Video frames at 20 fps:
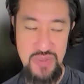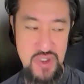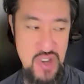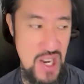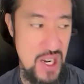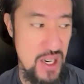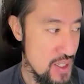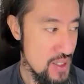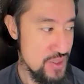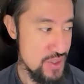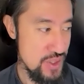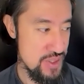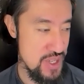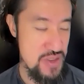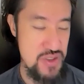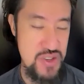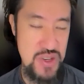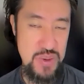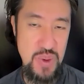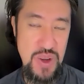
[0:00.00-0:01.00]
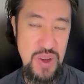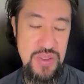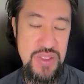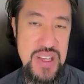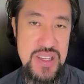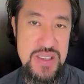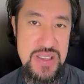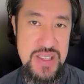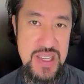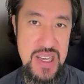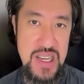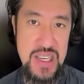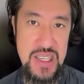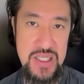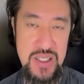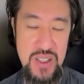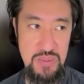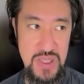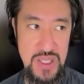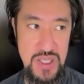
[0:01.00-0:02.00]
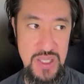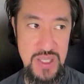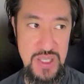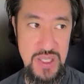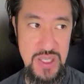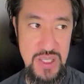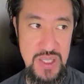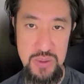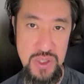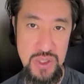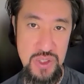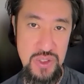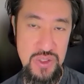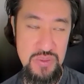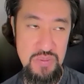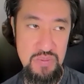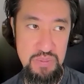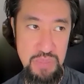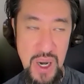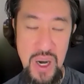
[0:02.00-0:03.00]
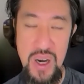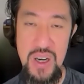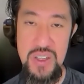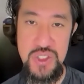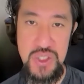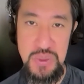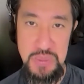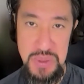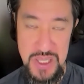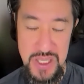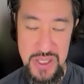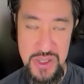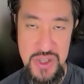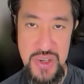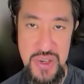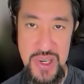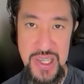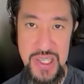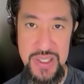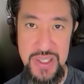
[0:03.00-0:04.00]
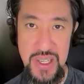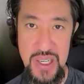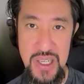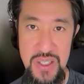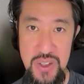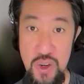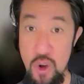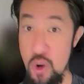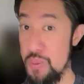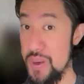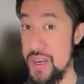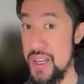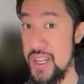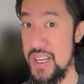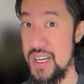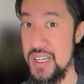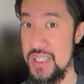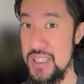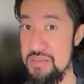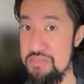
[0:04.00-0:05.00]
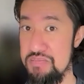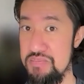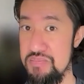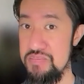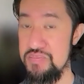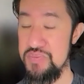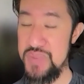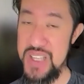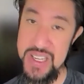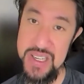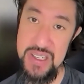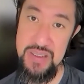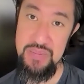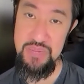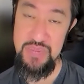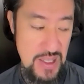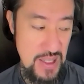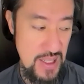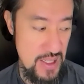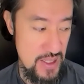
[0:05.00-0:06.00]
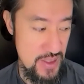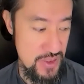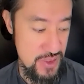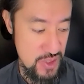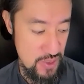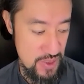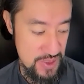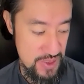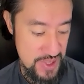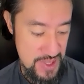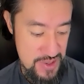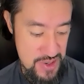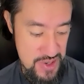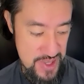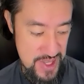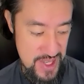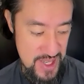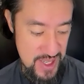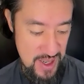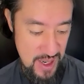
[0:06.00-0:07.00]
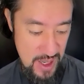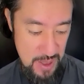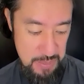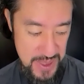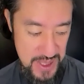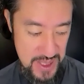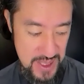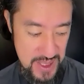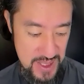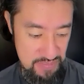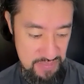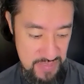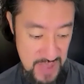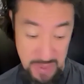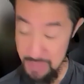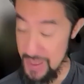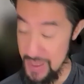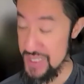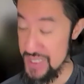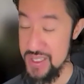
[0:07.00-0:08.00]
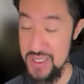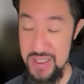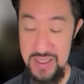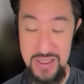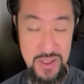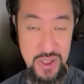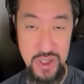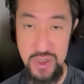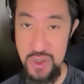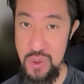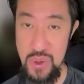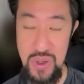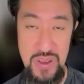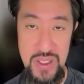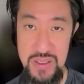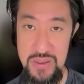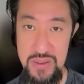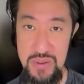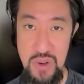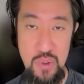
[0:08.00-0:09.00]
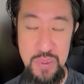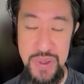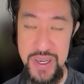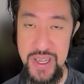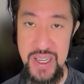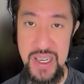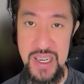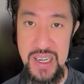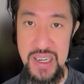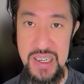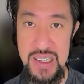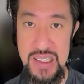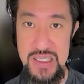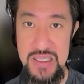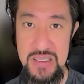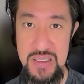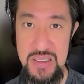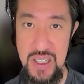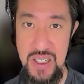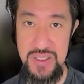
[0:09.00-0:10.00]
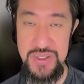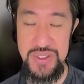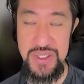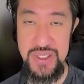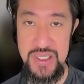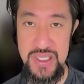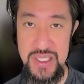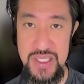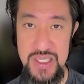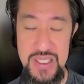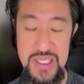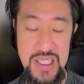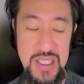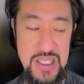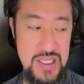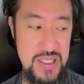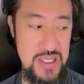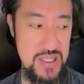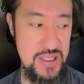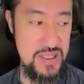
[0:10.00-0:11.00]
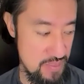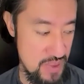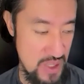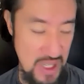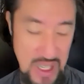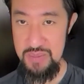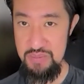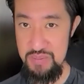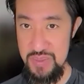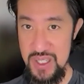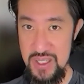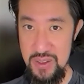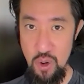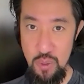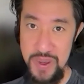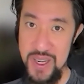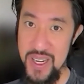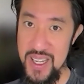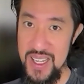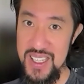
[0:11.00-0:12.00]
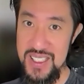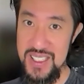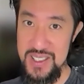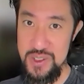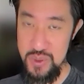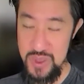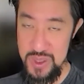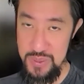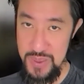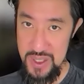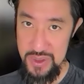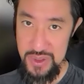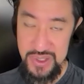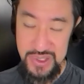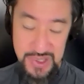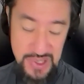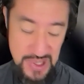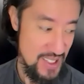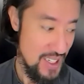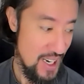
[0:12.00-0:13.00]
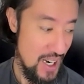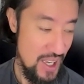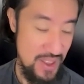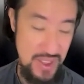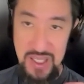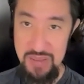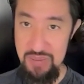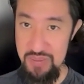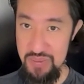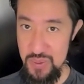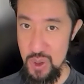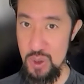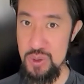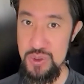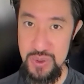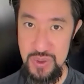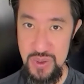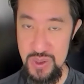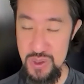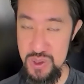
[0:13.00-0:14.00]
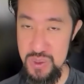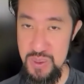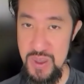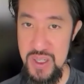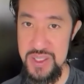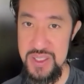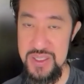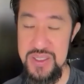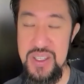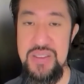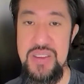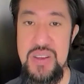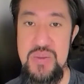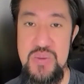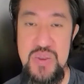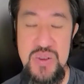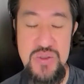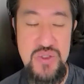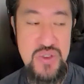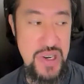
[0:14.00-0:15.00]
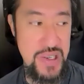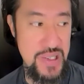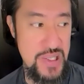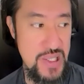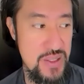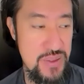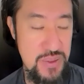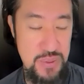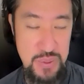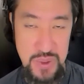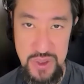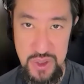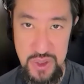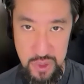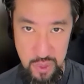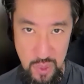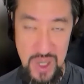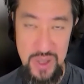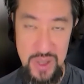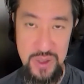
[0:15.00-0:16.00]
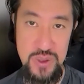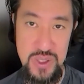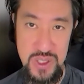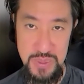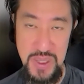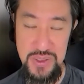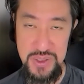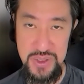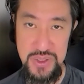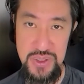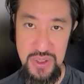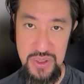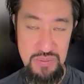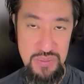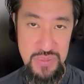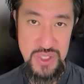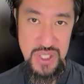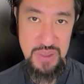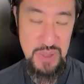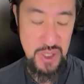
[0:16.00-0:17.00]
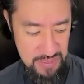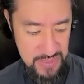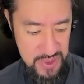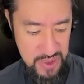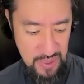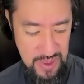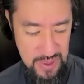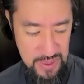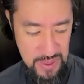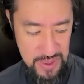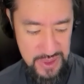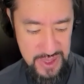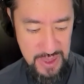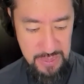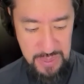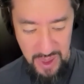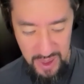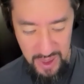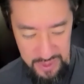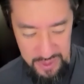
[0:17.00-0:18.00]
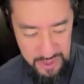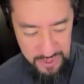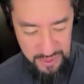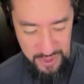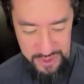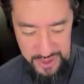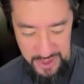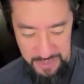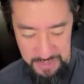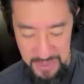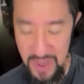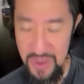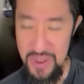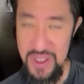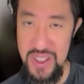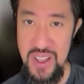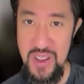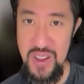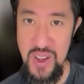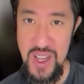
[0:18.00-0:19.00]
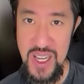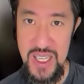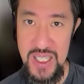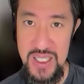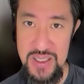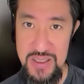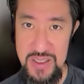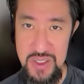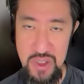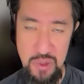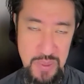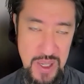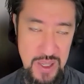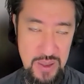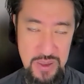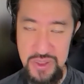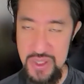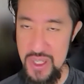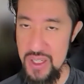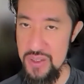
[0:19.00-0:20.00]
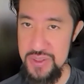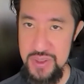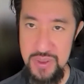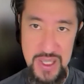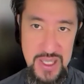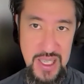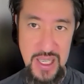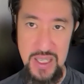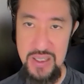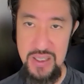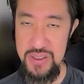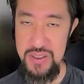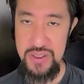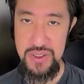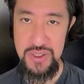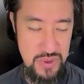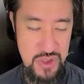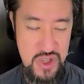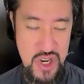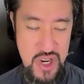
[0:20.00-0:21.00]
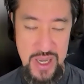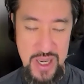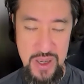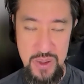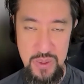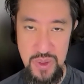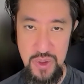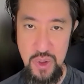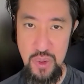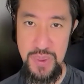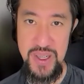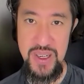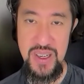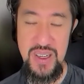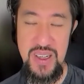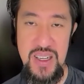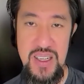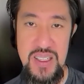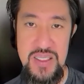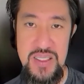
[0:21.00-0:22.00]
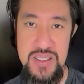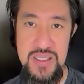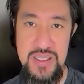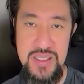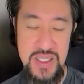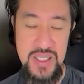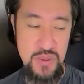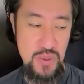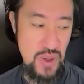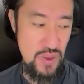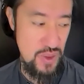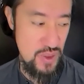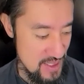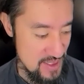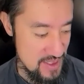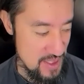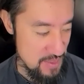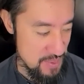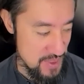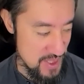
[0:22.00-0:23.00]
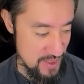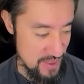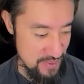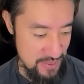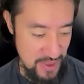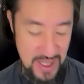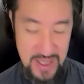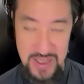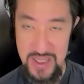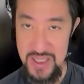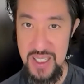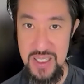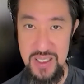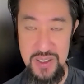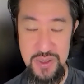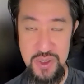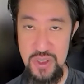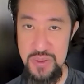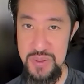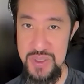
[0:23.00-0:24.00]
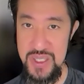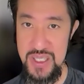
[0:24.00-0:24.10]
check. So essentially what they said is that it was possibly trained on OpenAI data. And so essentially they basically just queried OpenAI constantly and got kind of OpenAI's responses. And then those are the responses that they were trained on, which is why the responses are similar. So there was some controversy, but on the other hand, so Microsoft right now is checking with OpenAI to see whether DeepSeek violated any terms and